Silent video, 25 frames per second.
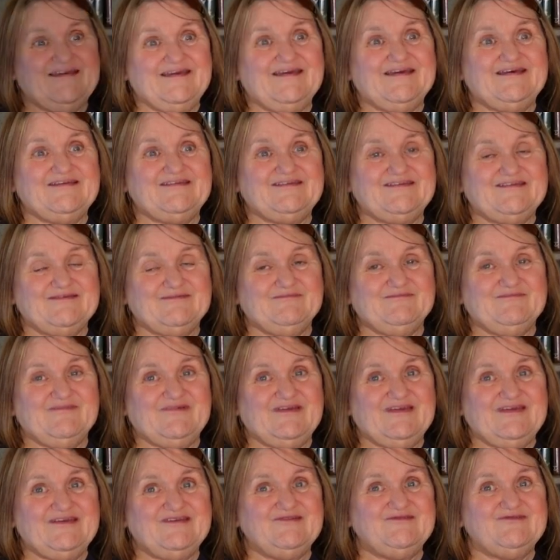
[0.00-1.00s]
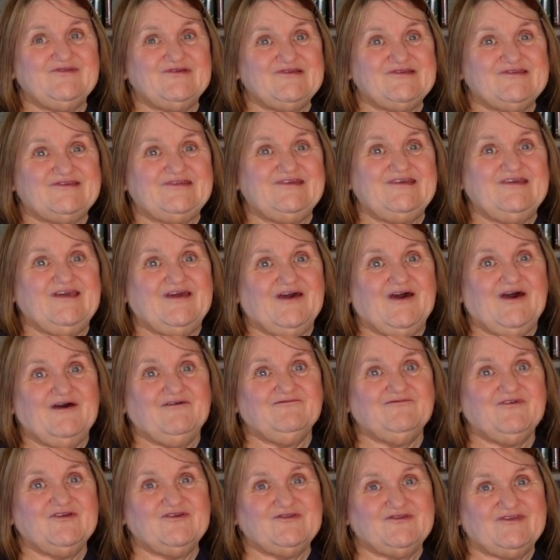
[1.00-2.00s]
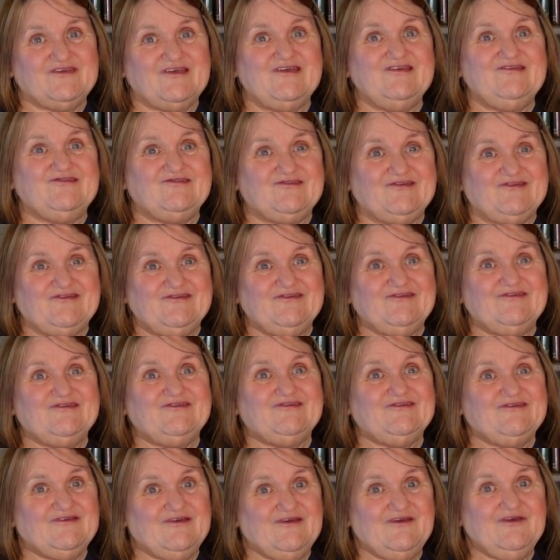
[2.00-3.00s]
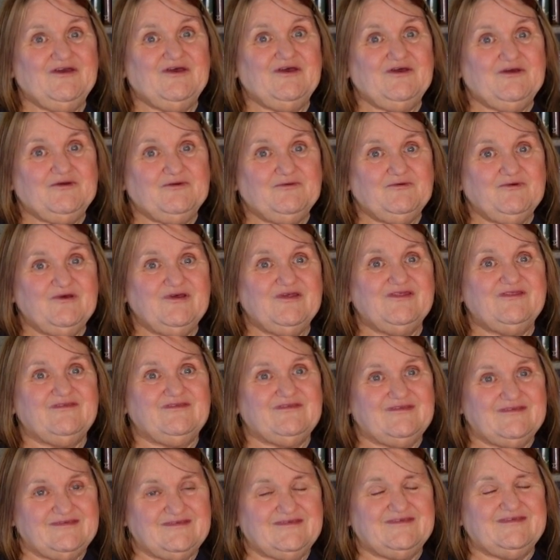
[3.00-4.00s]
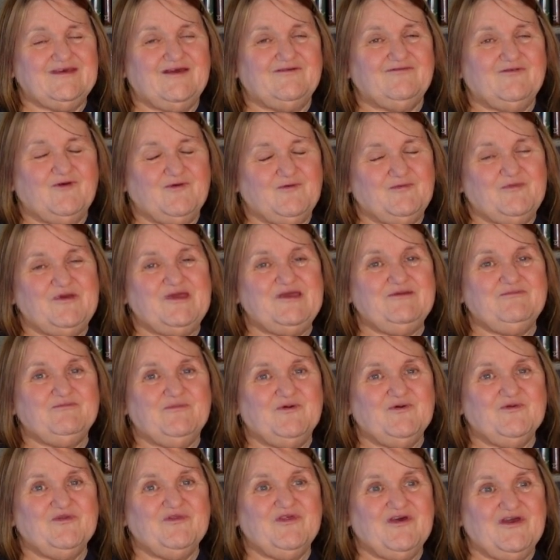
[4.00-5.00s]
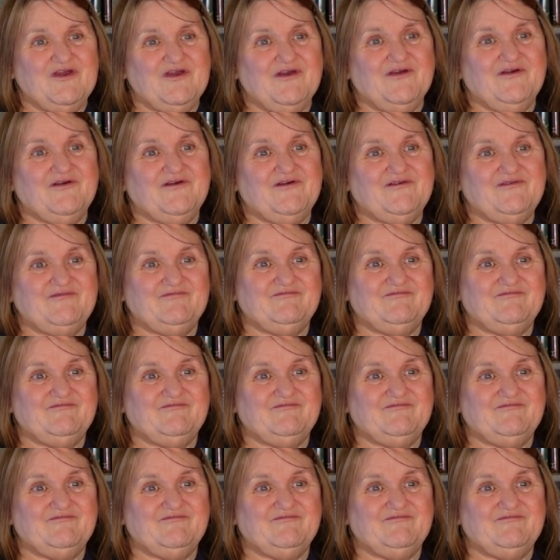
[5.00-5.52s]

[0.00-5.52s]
had some interesting conversations with several people there.